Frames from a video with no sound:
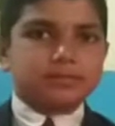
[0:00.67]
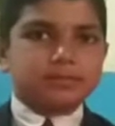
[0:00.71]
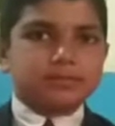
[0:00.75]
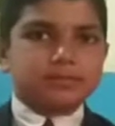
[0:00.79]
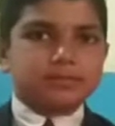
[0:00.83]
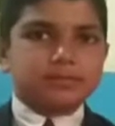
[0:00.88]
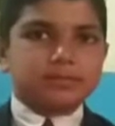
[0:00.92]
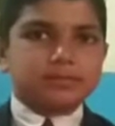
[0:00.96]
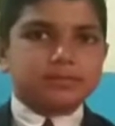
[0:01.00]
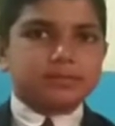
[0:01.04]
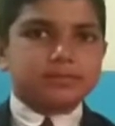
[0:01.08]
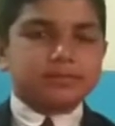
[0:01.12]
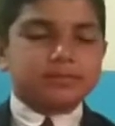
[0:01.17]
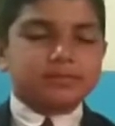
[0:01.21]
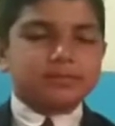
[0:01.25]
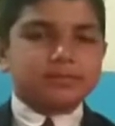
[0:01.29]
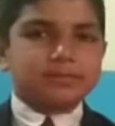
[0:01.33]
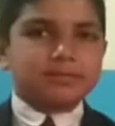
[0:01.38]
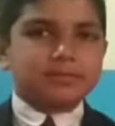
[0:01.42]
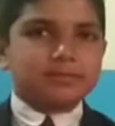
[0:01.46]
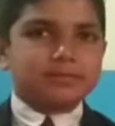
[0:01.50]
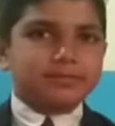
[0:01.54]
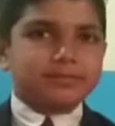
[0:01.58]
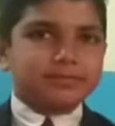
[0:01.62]

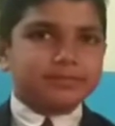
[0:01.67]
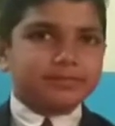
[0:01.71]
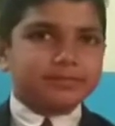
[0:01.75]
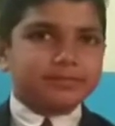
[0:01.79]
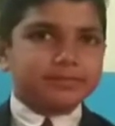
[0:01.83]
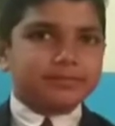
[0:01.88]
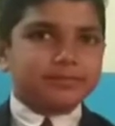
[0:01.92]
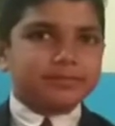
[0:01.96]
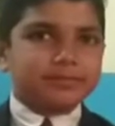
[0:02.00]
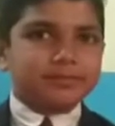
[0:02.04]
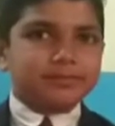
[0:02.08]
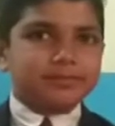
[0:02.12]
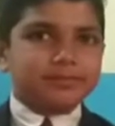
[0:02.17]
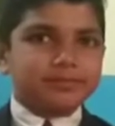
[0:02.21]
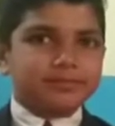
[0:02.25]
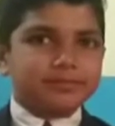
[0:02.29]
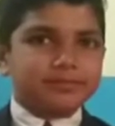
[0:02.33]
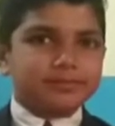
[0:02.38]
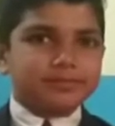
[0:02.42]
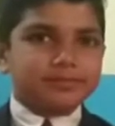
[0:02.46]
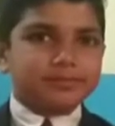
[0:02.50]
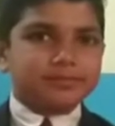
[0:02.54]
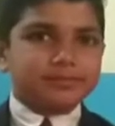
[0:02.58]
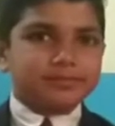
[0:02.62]

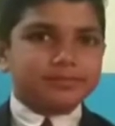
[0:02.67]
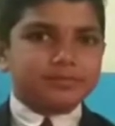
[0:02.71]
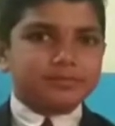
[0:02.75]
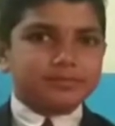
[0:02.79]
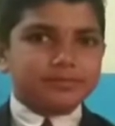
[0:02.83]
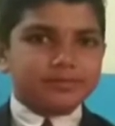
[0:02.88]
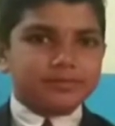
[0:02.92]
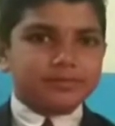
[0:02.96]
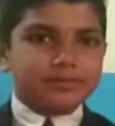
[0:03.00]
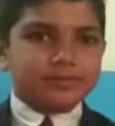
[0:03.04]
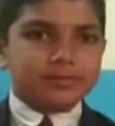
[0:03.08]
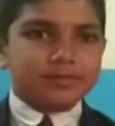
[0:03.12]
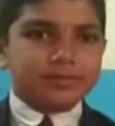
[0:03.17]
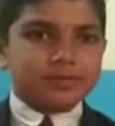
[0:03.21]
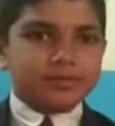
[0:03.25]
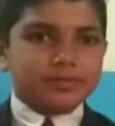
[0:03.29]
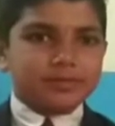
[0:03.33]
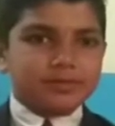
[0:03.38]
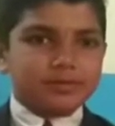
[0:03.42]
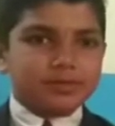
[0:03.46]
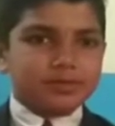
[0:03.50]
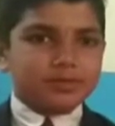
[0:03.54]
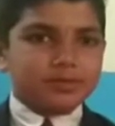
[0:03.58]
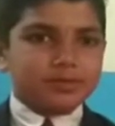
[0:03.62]

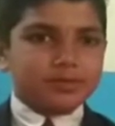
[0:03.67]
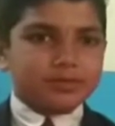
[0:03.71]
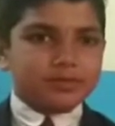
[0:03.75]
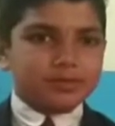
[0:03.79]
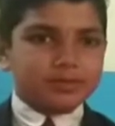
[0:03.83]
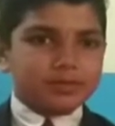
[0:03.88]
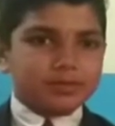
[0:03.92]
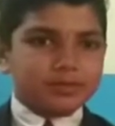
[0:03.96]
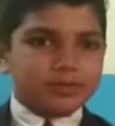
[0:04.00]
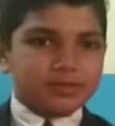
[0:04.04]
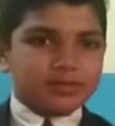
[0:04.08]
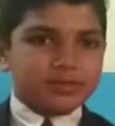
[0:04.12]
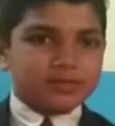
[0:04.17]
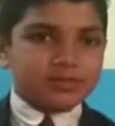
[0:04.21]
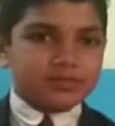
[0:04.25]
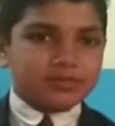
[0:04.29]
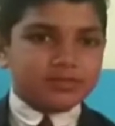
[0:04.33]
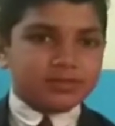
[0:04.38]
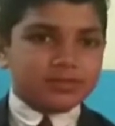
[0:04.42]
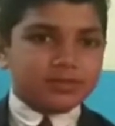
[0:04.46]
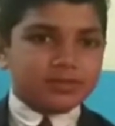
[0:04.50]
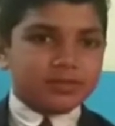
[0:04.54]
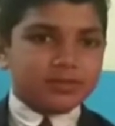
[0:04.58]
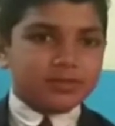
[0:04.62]

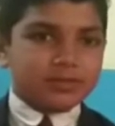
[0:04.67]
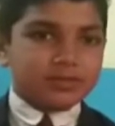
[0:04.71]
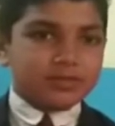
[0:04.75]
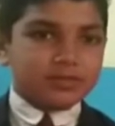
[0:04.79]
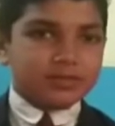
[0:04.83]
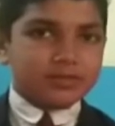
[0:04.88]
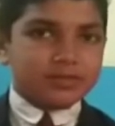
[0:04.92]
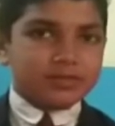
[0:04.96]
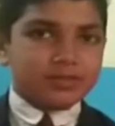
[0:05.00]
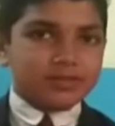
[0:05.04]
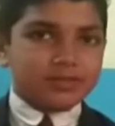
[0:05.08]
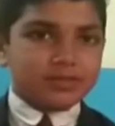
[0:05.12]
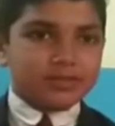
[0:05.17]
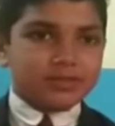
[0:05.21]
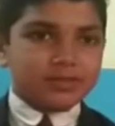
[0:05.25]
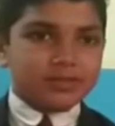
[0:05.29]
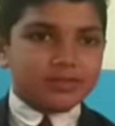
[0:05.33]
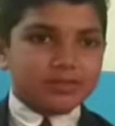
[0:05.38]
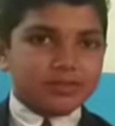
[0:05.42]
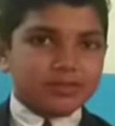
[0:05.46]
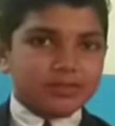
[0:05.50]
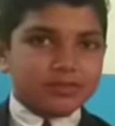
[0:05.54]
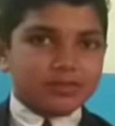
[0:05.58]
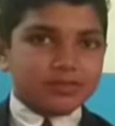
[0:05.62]

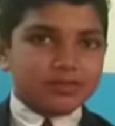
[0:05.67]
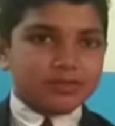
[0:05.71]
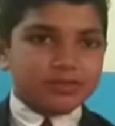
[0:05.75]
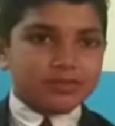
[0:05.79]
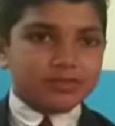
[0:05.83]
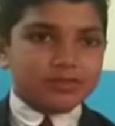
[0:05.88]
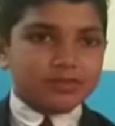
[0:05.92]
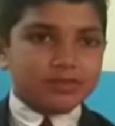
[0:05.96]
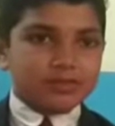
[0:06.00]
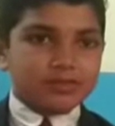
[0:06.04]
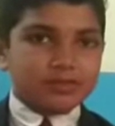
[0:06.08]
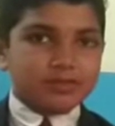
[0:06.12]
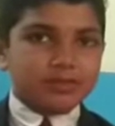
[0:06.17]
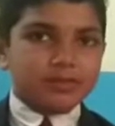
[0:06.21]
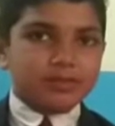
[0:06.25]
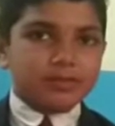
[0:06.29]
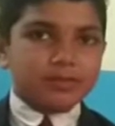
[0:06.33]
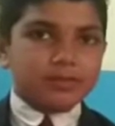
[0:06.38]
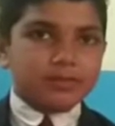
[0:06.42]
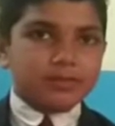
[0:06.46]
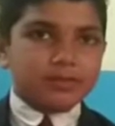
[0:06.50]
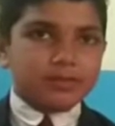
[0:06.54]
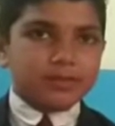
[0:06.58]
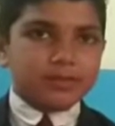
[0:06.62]

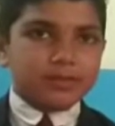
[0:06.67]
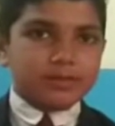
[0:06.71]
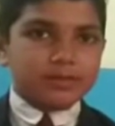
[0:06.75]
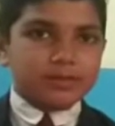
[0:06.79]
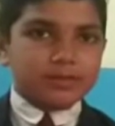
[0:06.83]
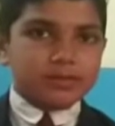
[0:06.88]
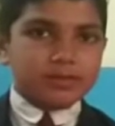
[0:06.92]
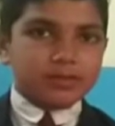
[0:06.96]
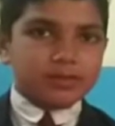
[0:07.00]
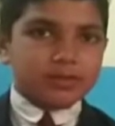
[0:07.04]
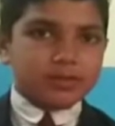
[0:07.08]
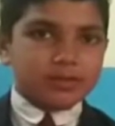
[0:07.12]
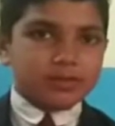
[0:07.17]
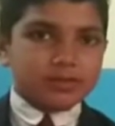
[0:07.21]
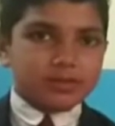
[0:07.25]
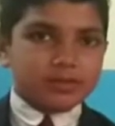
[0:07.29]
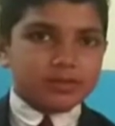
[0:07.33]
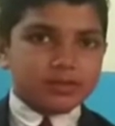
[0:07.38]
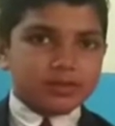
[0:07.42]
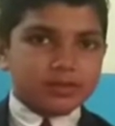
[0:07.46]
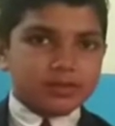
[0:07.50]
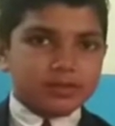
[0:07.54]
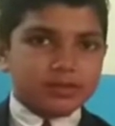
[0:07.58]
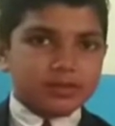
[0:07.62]

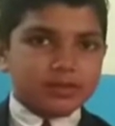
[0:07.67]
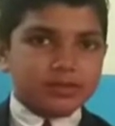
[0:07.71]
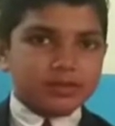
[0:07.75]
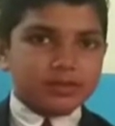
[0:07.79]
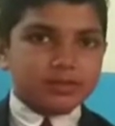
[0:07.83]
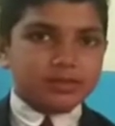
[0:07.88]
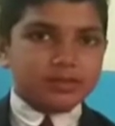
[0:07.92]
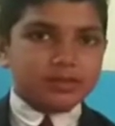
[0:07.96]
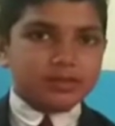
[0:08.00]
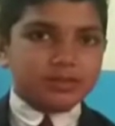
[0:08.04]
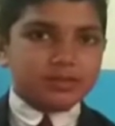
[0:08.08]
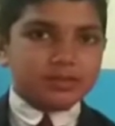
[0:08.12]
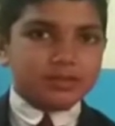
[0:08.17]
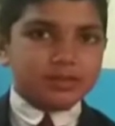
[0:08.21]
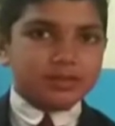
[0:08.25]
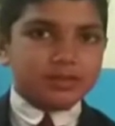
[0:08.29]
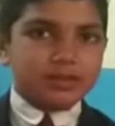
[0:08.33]
(not speaking)